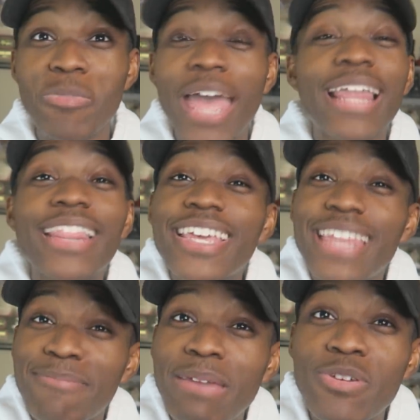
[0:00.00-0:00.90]
That I
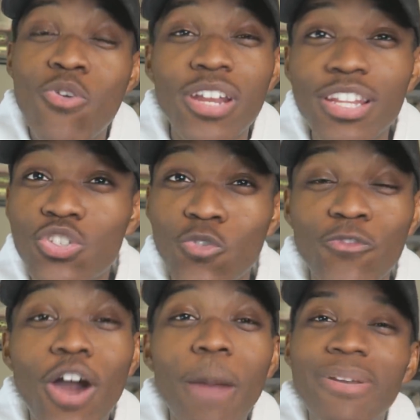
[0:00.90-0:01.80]
think that may be going a little
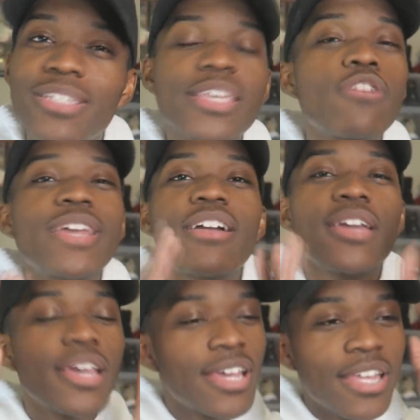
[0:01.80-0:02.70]
too far, but still
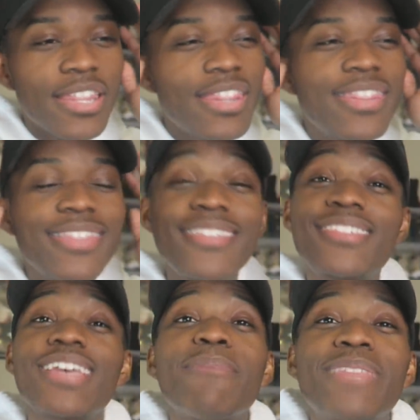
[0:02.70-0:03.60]
there
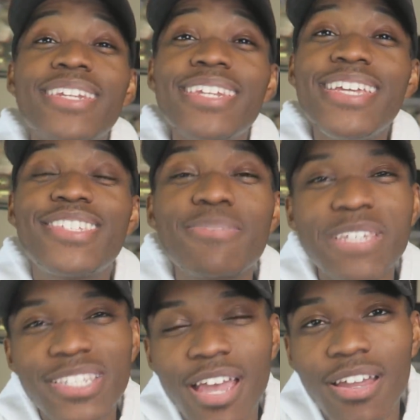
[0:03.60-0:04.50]
something needs
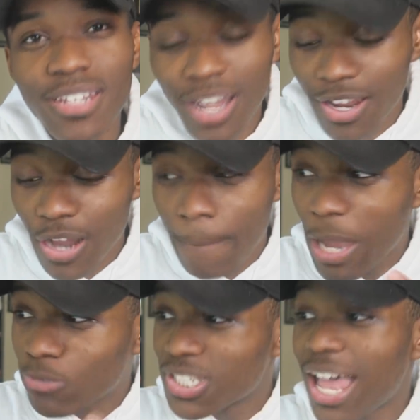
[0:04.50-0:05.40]
to be done
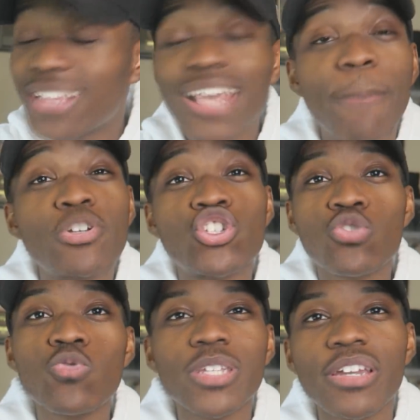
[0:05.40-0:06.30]
about Zaza
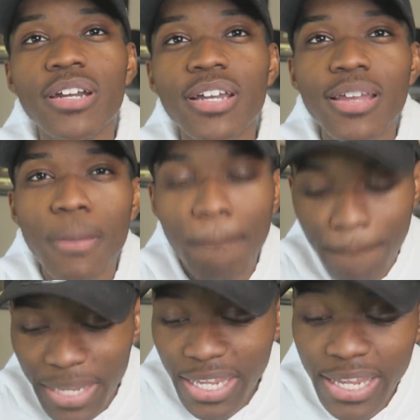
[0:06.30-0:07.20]
Pachulia
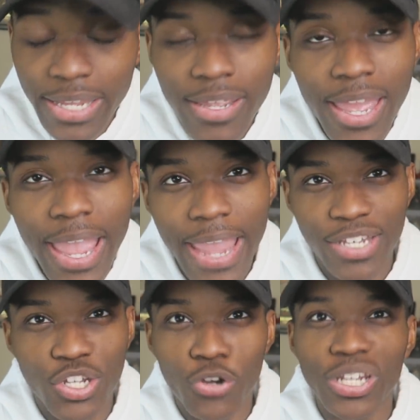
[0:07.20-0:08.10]
being
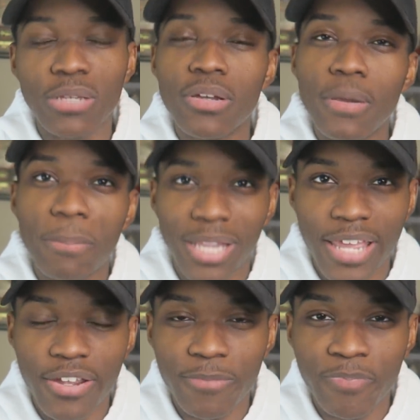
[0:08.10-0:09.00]
a dirty
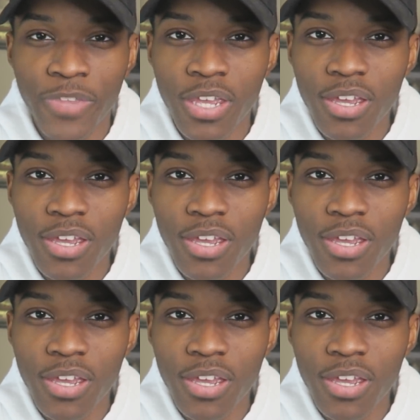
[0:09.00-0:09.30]
player.